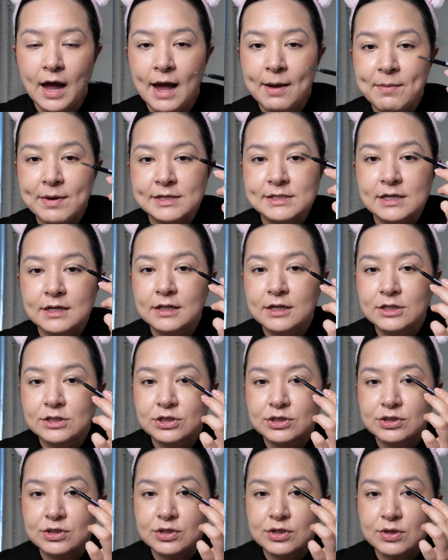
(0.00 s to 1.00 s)
I basically
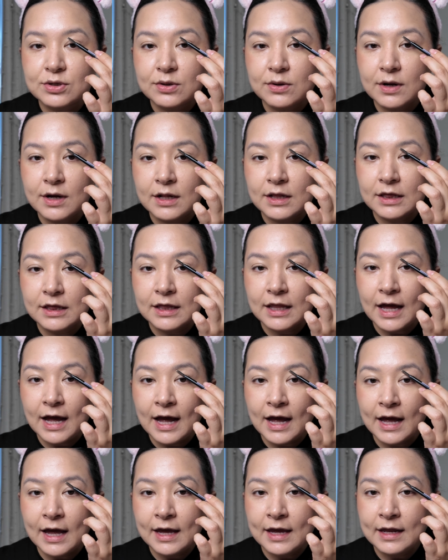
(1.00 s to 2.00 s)
just do a
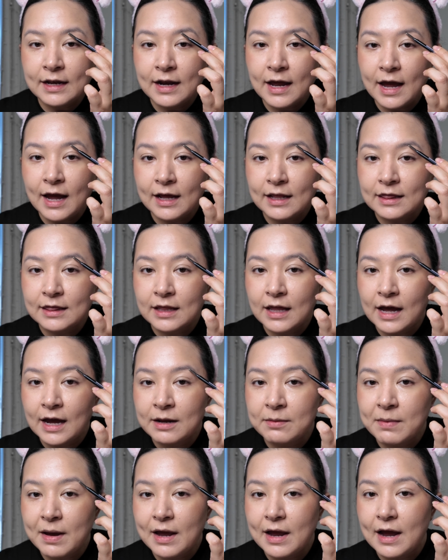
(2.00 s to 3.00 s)
line. I
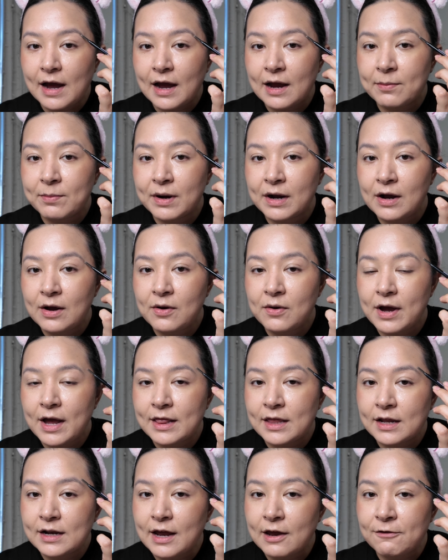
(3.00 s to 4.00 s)
line my eyebrow
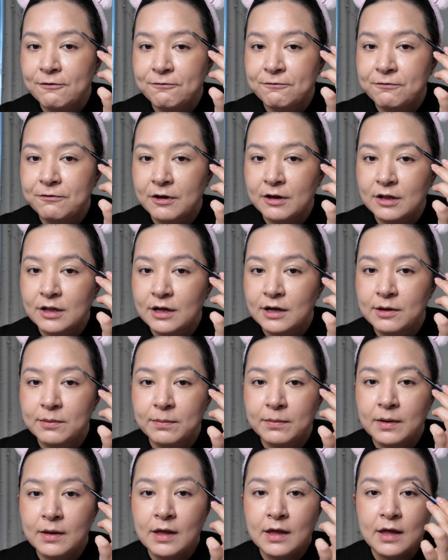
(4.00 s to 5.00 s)
and then I
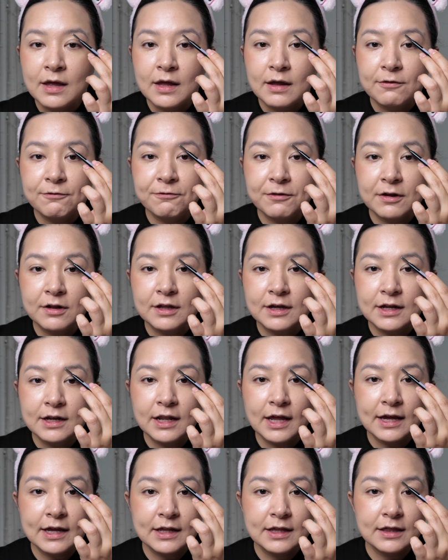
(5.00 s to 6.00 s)
fill in
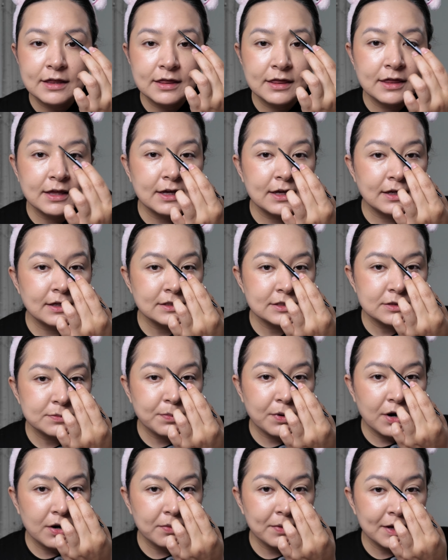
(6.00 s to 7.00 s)
like this
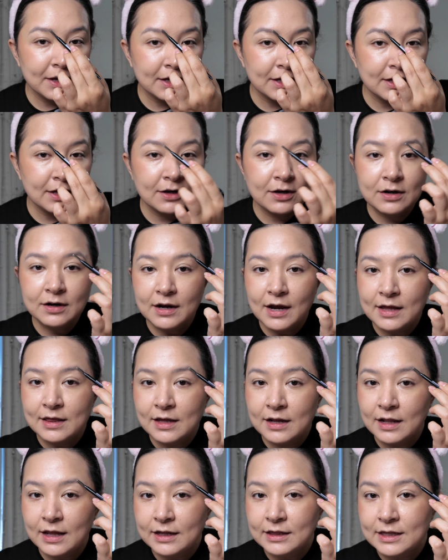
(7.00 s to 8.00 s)
part right here and
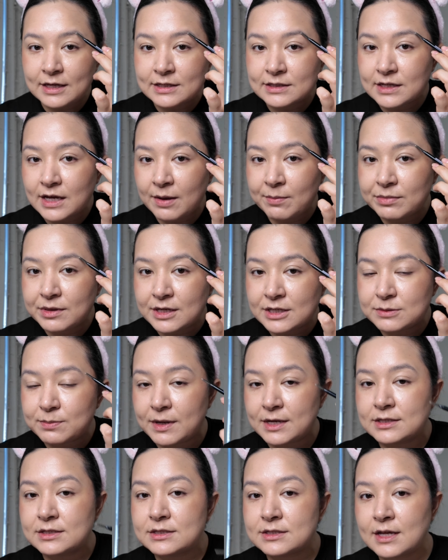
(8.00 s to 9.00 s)
then like these empty
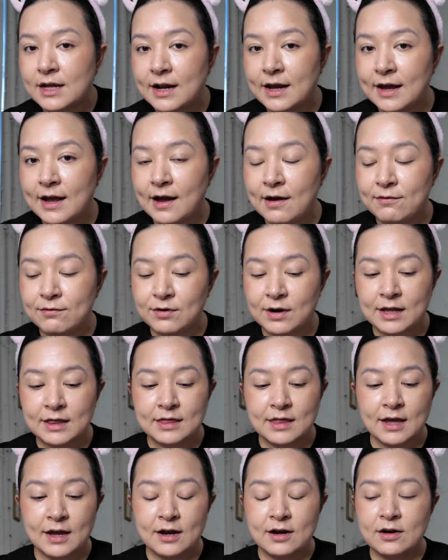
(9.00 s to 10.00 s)
spaces that I have right
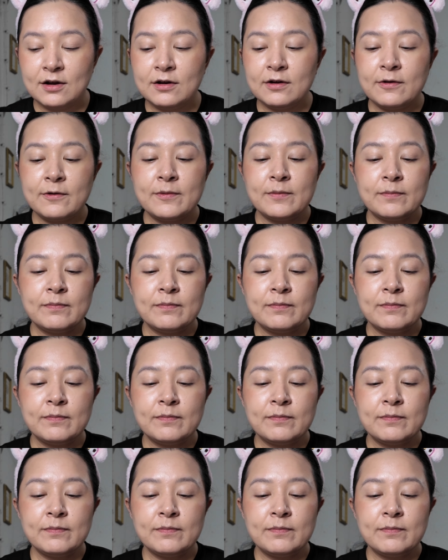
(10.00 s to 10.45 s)
there.